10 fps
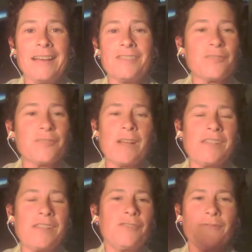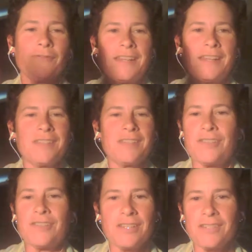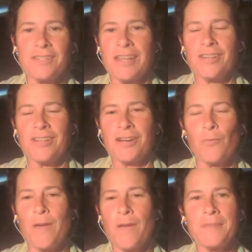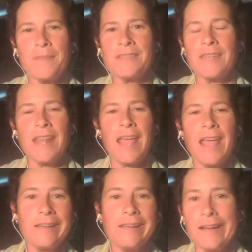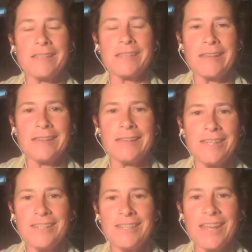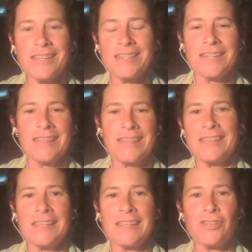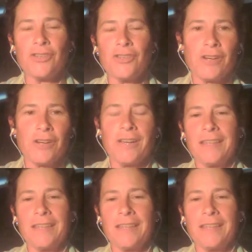Just walked into a radio station on a whim and said, "Hey, you guys need any DJs?" And then they said, "Sure."